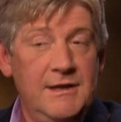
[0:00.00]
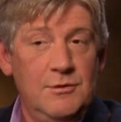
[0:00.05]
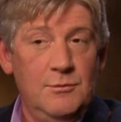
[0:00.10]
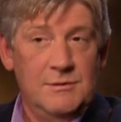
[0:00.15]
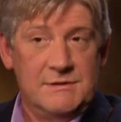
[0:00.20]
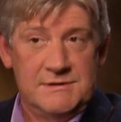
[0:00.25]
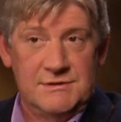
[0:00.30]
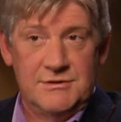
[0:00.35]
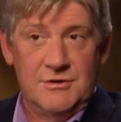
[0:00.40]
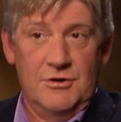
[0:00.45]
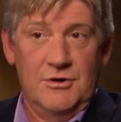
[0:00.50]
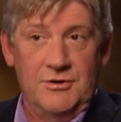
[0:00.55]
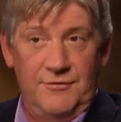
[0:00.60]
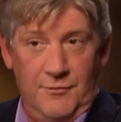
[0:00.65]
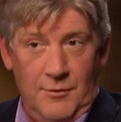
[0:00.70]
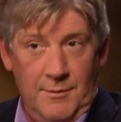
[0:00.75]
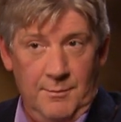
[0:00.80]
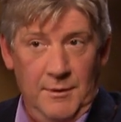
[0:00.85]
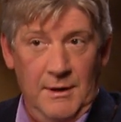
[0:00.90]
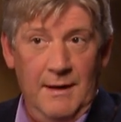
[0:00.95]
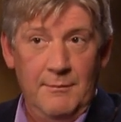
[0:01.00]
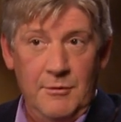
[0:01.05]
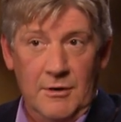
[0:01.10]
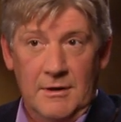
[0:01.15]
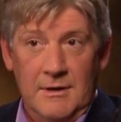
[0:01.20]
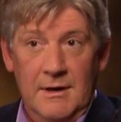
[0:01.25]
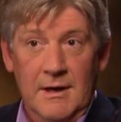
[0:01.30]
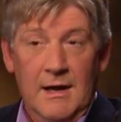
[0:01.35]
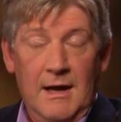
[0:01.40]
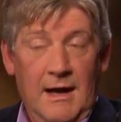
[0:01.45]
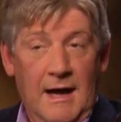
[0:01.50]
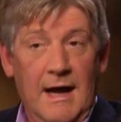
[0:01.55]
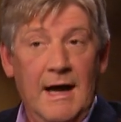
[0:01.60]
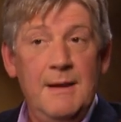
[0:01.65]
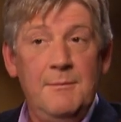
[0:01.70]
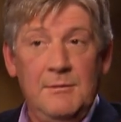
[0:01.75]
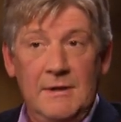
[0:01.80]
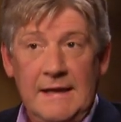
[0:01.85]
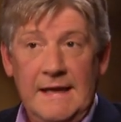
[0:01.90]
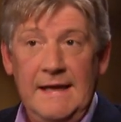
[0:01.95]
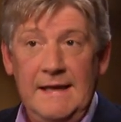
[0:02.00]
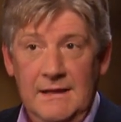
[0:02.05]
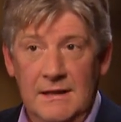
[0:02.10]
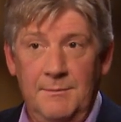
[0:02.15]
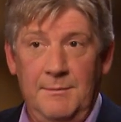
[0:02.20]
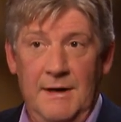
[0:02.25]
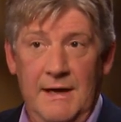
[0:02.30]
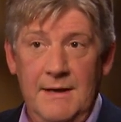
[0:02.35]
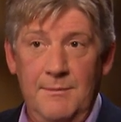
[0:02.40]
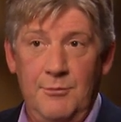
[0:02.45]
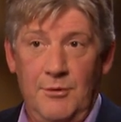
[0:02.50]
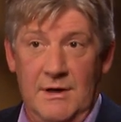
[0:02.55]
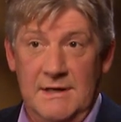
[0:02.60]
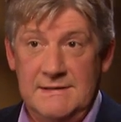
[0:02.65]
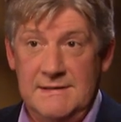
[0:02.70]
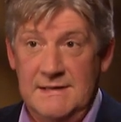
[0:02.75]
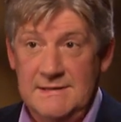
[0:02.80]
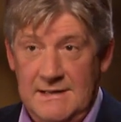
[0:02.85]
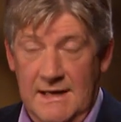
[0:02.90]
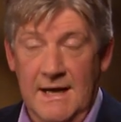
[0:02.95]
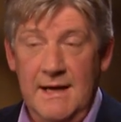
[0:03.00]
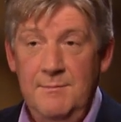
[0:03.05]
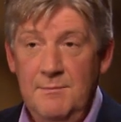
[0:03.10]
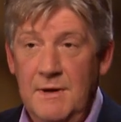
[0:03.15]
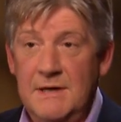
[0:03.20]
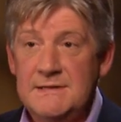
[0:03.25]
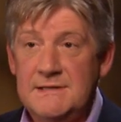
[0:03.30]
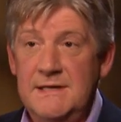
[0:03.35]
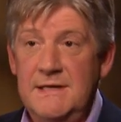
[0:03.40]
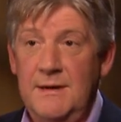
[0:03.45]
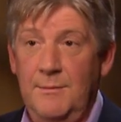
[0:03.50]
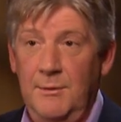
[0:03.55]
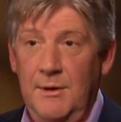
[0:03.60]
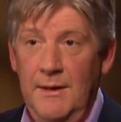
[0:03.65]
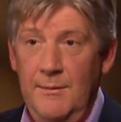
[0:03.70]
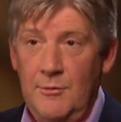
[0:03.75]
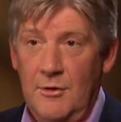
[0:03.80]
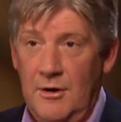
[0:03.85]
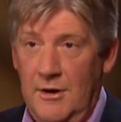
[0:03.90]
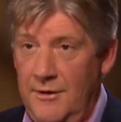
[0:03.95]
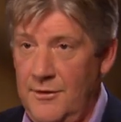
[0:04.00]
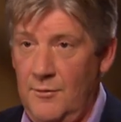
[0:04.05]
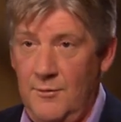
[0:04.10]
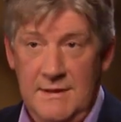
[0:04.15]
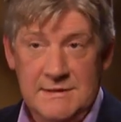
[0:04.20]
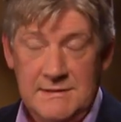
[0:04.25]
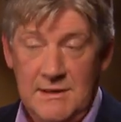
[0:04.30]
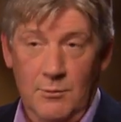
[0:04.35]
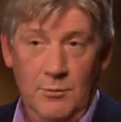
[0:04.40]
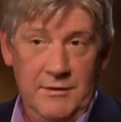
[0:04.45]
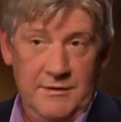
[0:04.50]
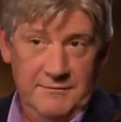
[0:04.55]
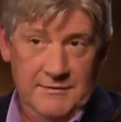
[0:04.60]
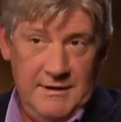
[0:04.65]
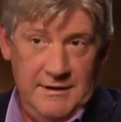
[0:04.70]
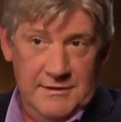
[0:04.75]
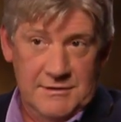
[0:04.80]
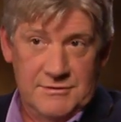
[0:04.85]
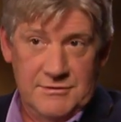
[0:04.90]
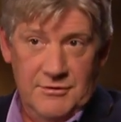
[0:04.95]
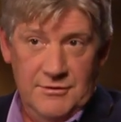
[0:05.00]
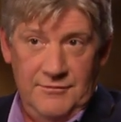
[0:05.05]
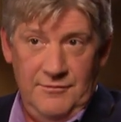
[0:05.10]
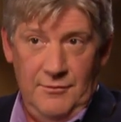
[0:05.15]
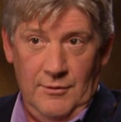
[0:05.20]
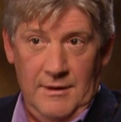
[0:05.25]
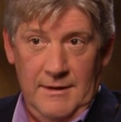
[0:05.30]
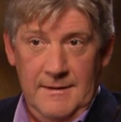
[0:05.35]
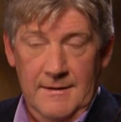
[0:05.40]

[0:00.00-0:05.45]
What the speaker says: do a search for a plumber, I'm late in the buying process. I must need a plumber, otherwise I wouldn't have done the search for it.